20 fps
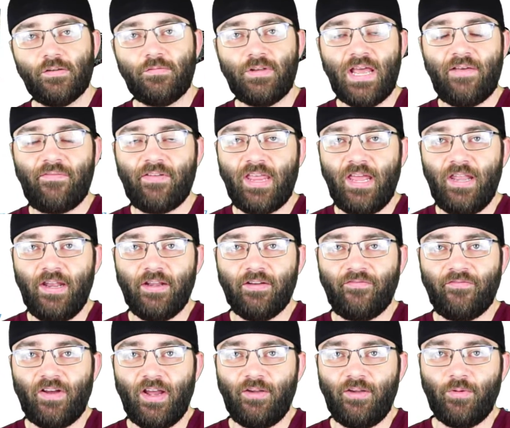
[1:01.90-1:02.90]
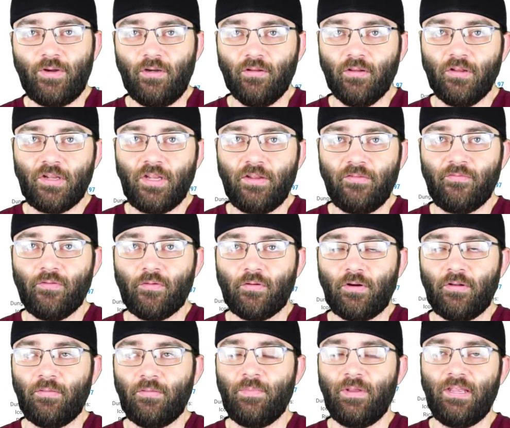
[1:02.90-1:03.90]
navigating to find what you're looking
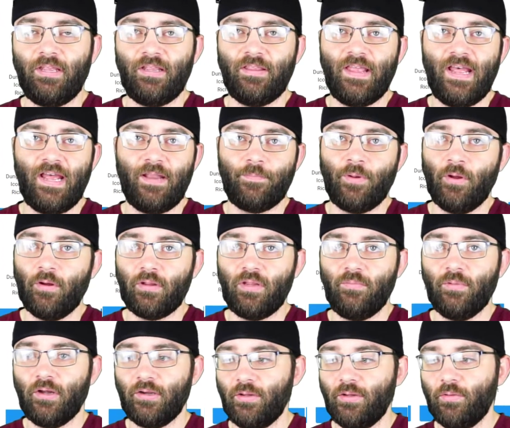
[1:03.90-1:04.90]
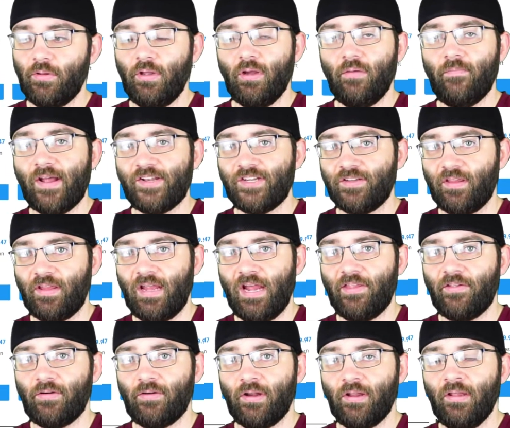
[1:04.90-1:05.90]
for, be that Pokemon, Yu-Gi-Oh!, Magic the
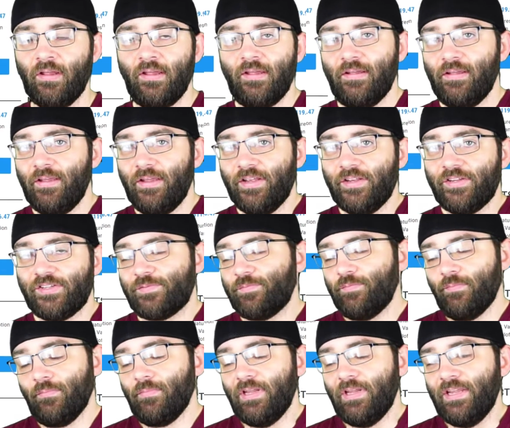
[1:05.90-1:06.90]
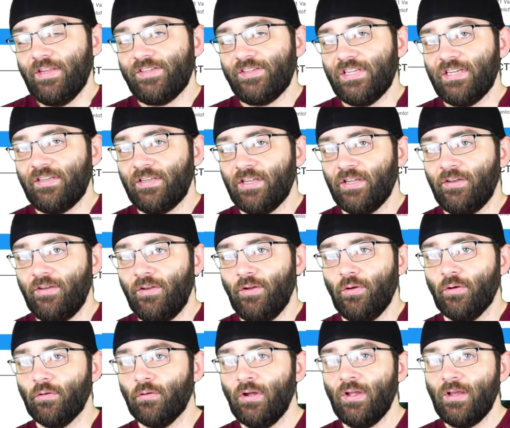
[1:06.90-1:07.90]
Gathering, is easy to
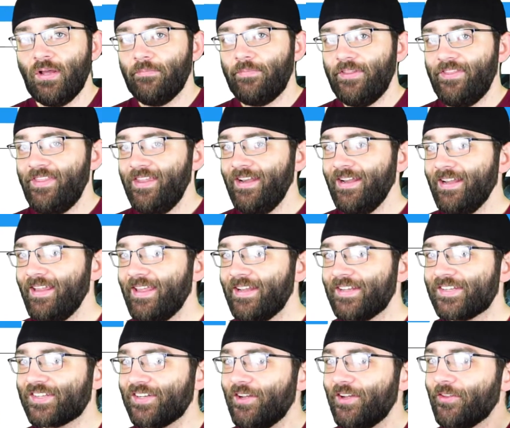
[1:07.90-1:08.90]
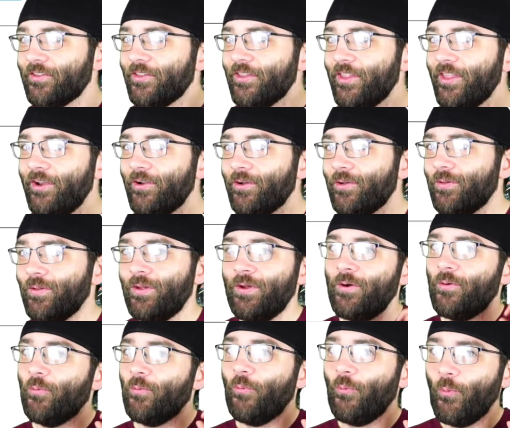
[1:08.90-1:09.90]
do. But then it gets a little
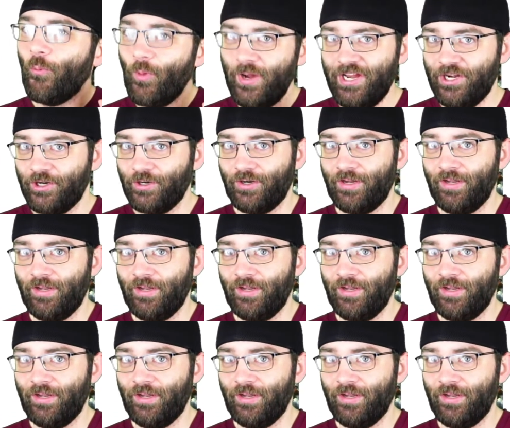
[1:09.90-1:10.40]
weird.